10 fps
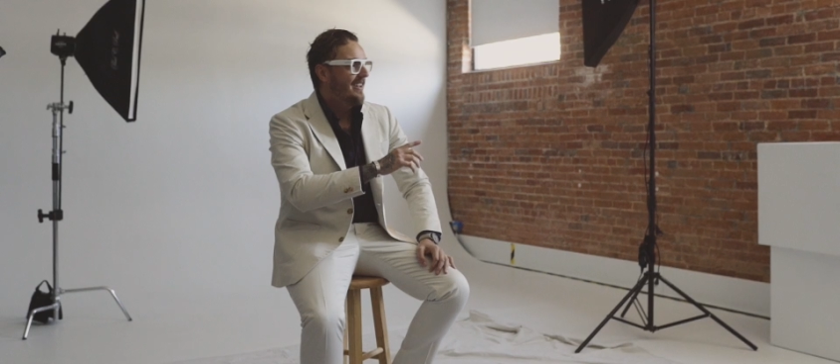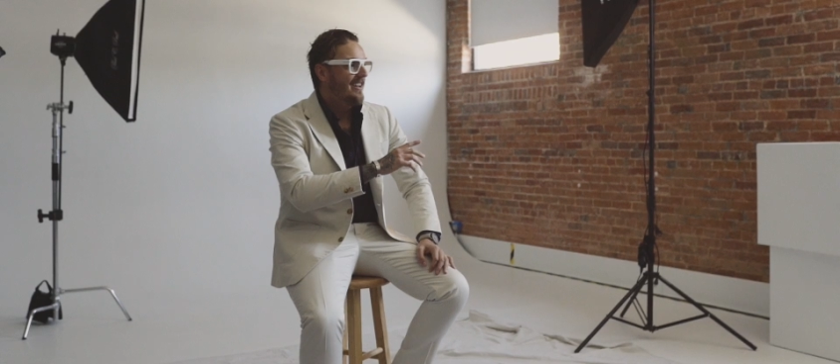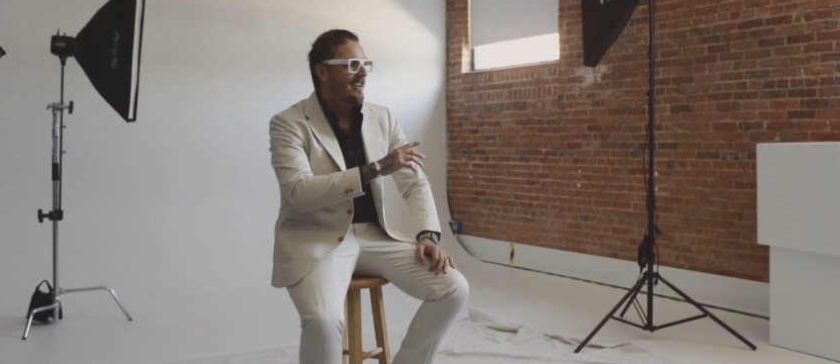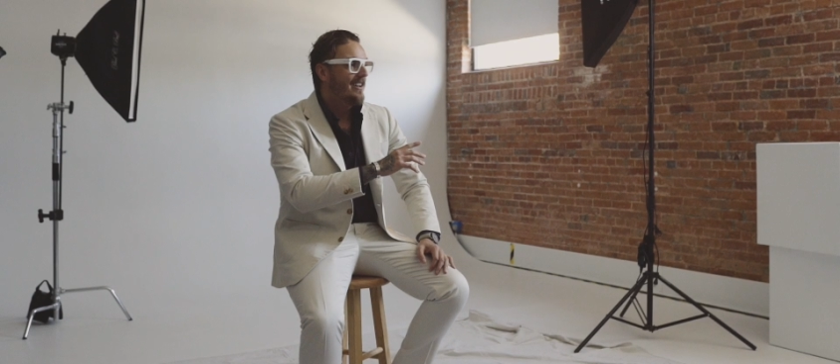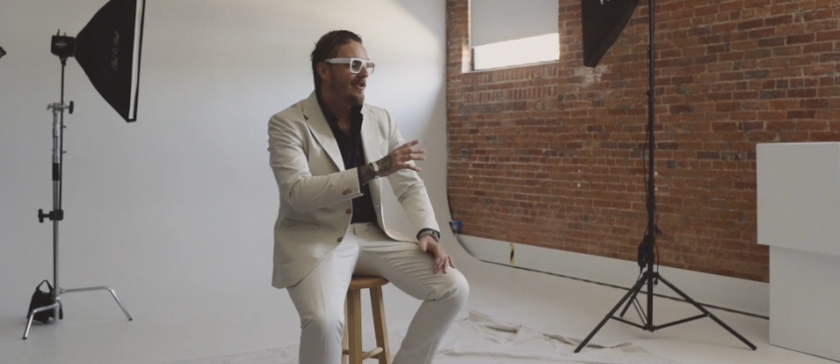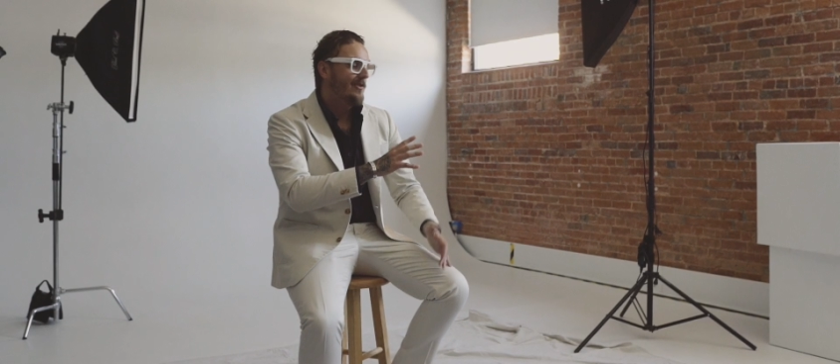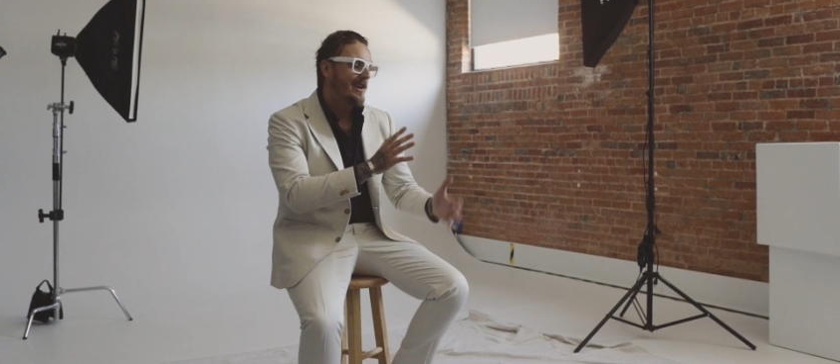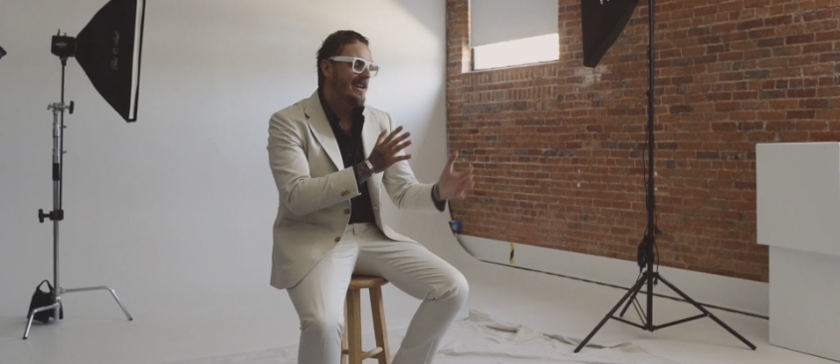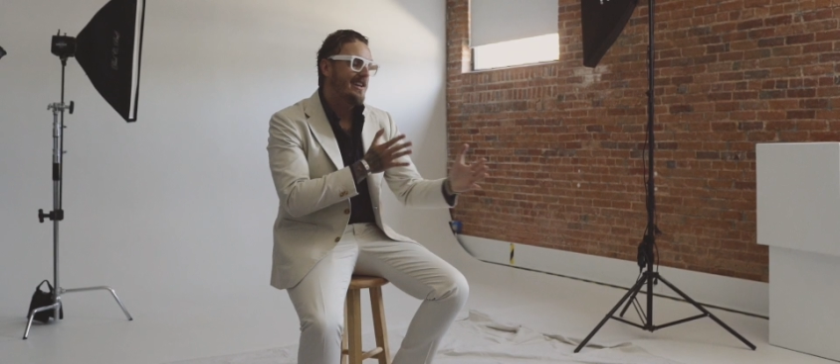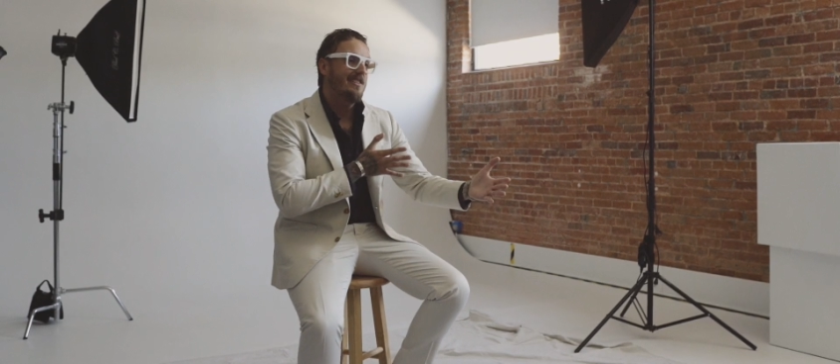
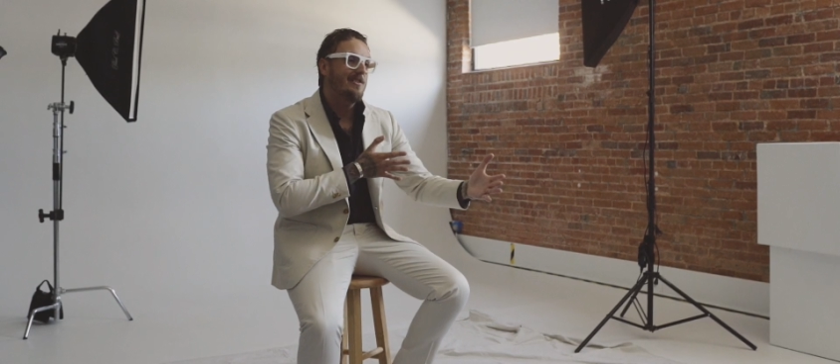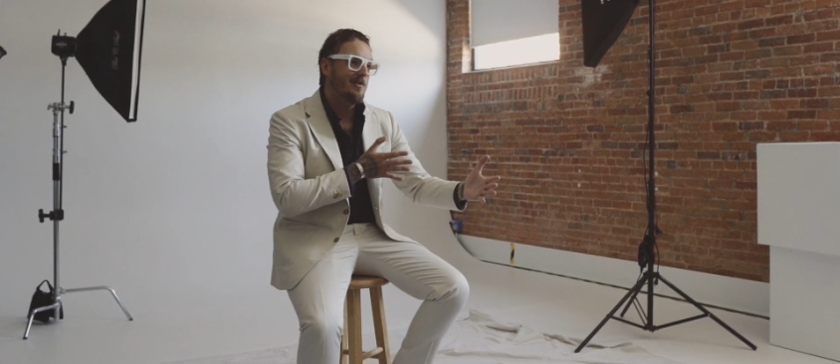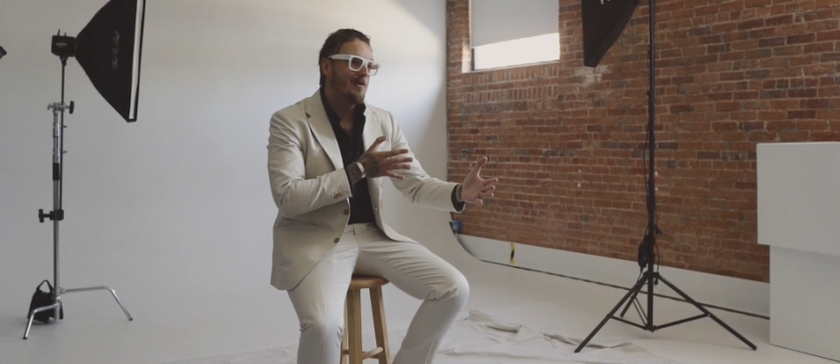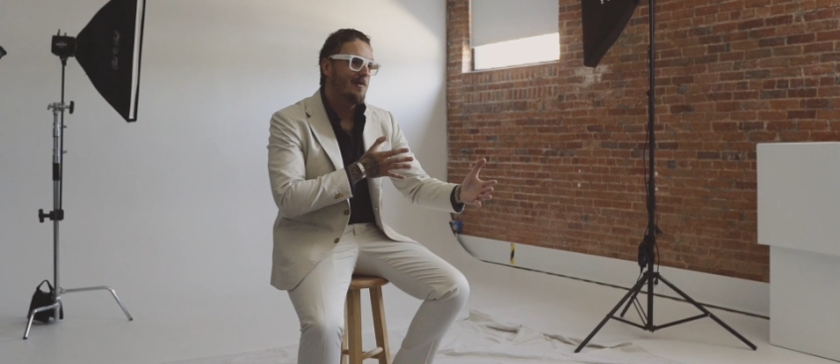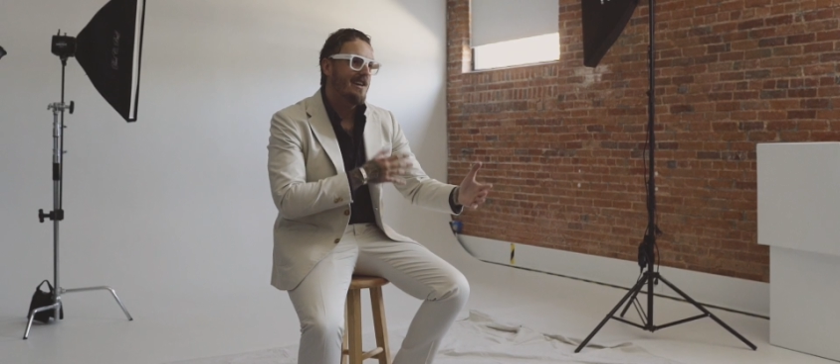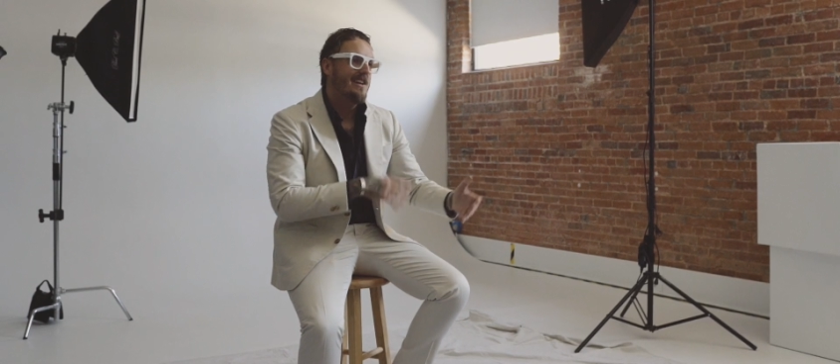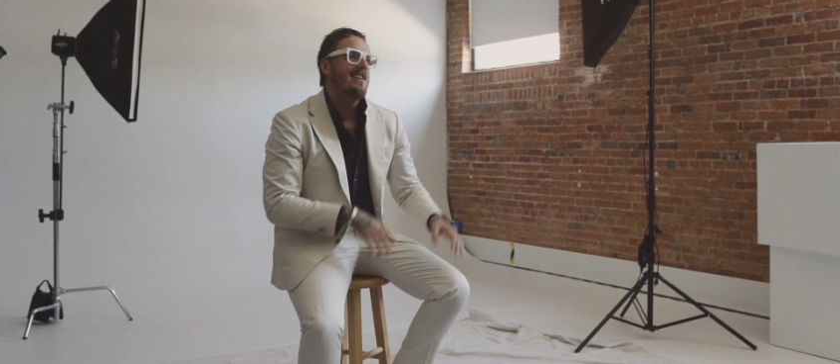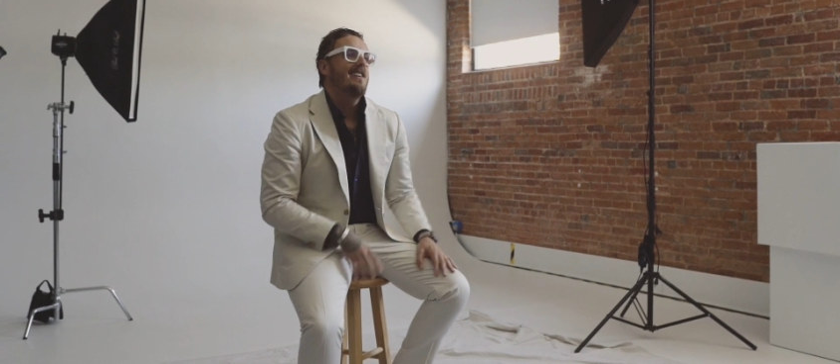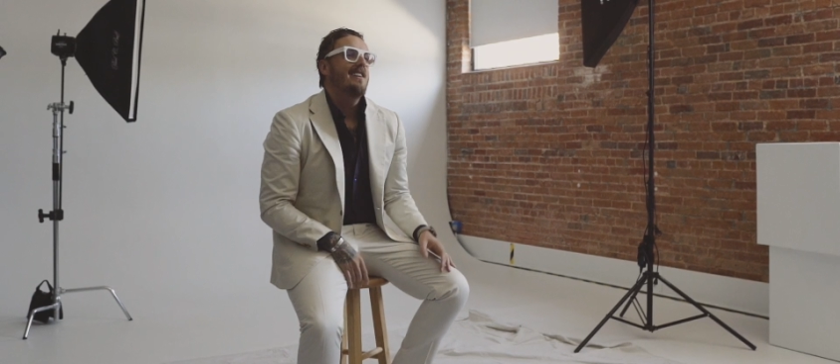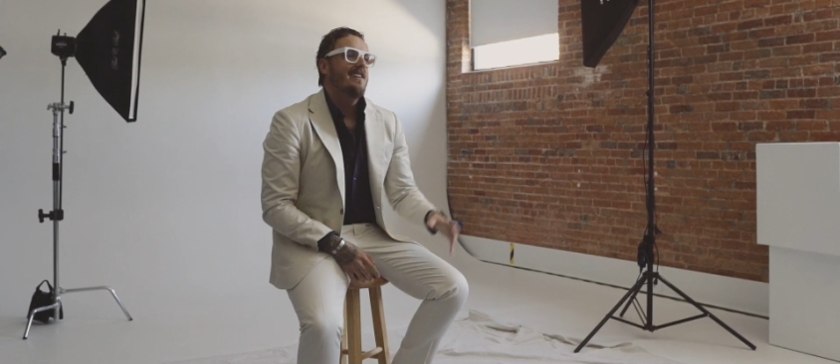right at the doorway,
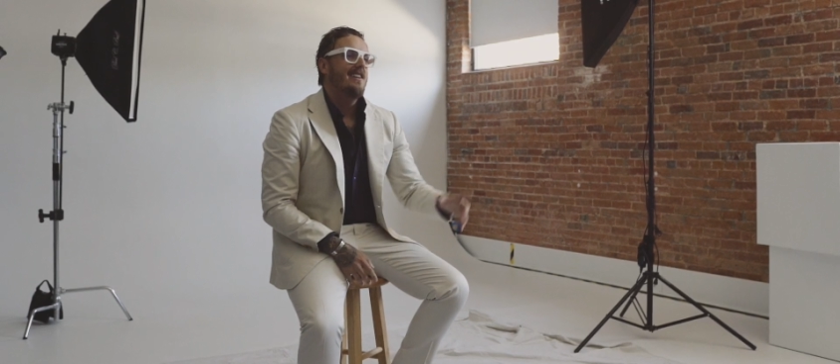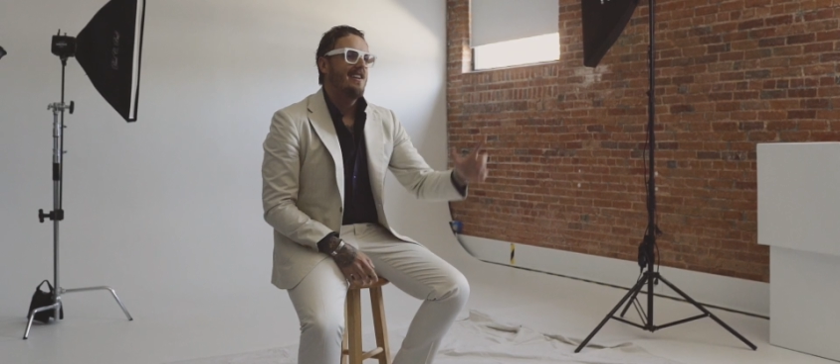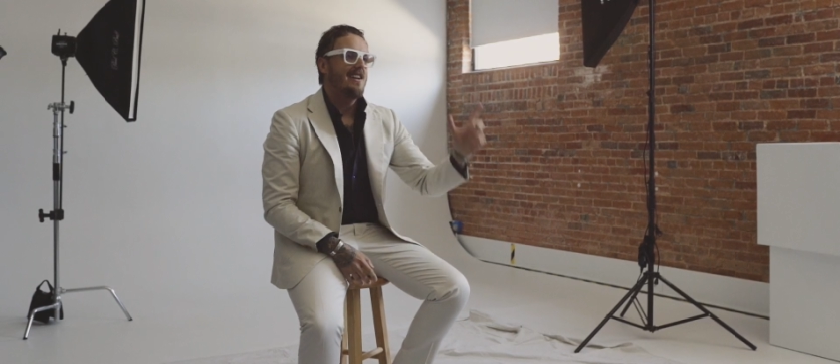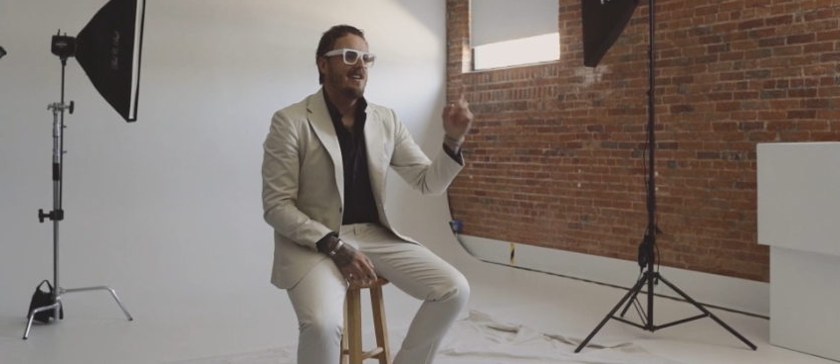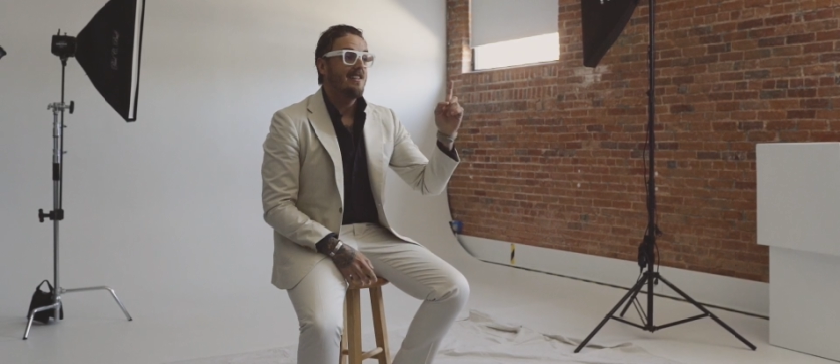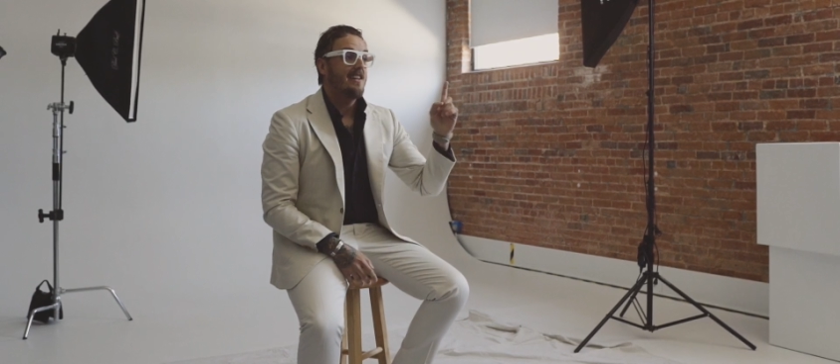and